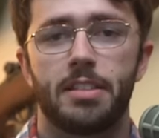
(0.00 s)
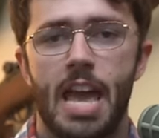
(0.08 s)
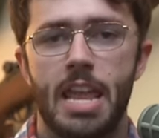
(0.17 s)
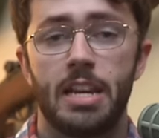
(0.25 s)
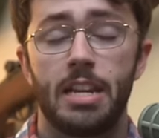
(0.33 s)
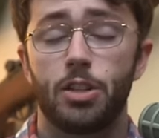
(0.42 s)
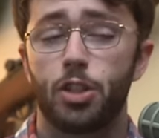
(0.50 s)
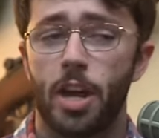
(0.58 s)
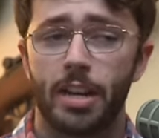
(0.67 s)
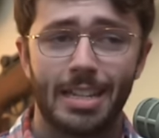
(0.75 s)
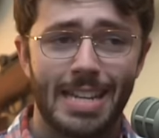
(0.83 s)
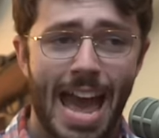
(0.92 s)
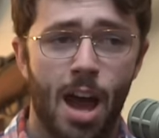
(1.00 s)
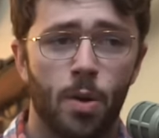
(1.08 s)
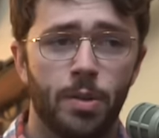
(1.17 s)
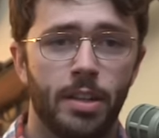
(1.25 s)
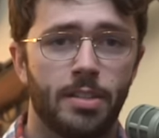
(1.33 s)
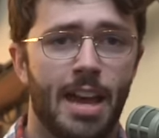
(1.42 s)
that Tenet is shutting
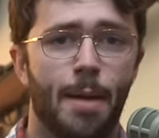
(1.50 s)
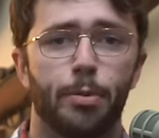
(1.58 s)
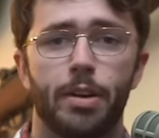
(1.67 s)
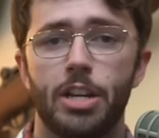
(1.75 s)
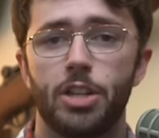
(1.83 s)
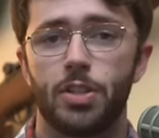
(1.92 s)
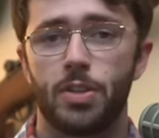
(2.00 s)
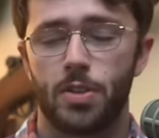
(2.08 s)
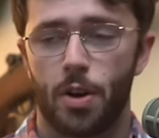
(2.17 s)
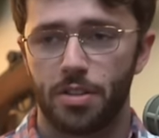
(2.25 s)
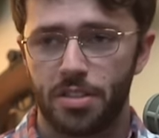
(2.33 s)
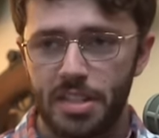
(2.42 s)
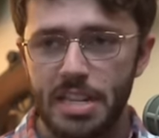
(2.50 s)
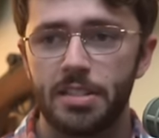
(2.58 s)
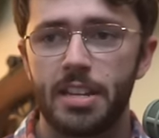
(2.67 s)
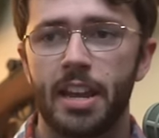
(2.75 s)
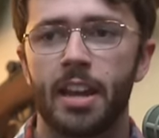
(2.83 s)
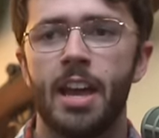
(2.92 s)
down, its operations are
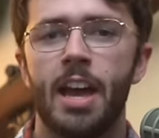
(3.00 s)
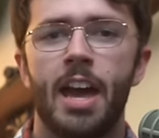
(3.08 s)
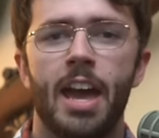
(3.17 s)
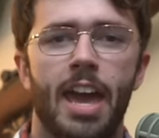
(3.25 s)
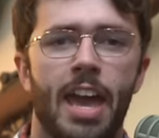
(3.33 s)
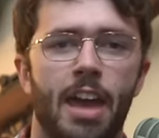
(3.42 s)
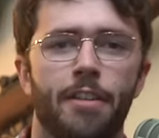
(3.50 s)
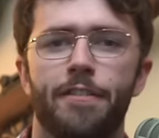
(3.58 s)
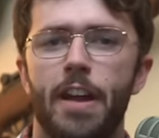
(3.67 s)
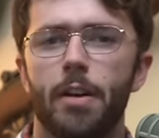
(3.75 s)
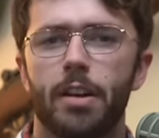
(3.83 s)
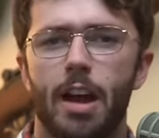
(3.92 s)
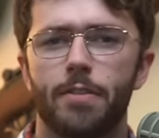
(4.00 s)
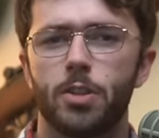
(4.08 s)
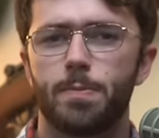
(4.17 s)
ceasing, and FARA covers